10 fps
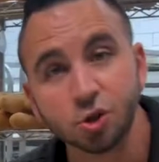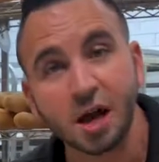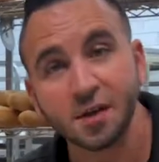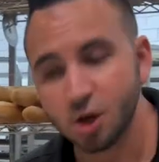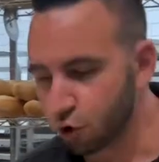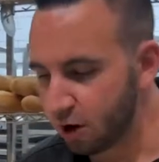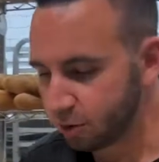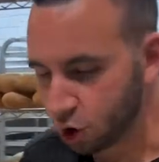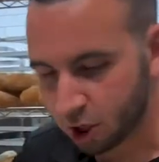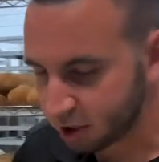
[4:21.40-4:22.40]
now that your cream
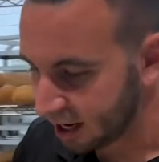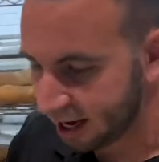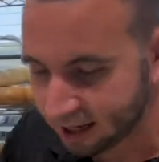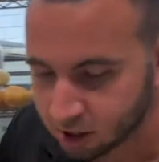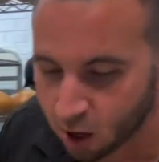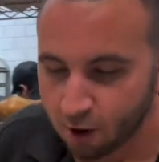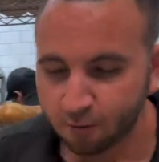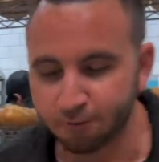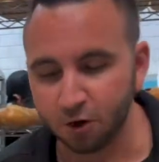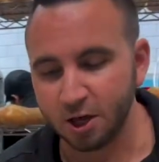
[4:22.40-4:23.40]
sauce is
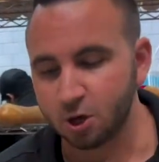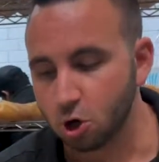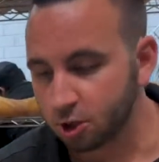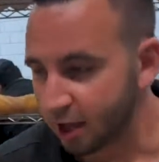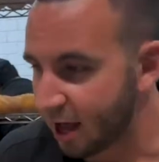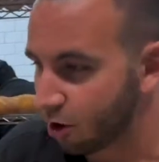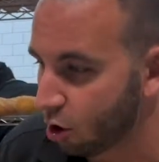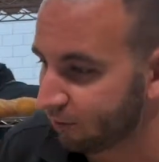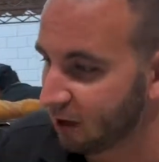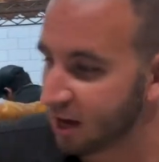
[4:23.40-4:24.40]
fully cooked and
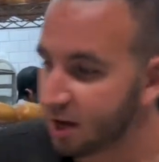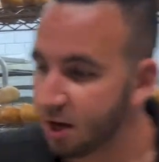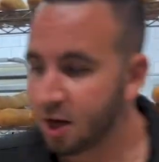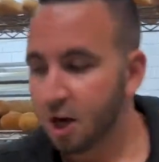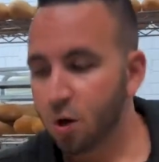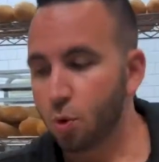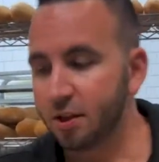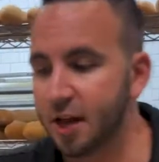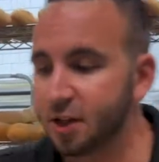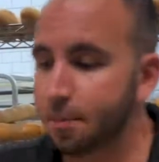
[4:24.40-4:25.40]
off the heat, we
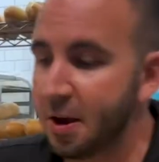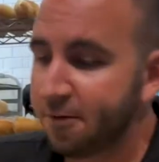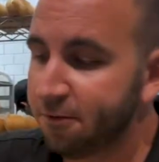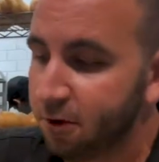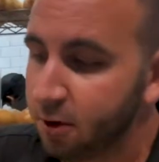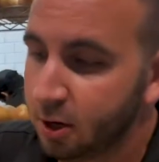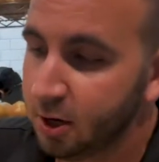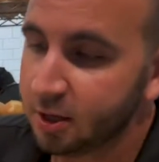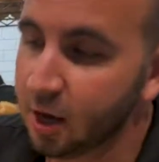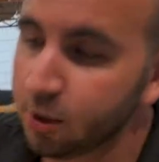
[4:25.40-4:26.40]
want to take the beef
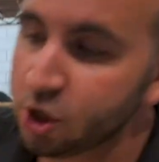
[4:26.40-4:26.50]
that we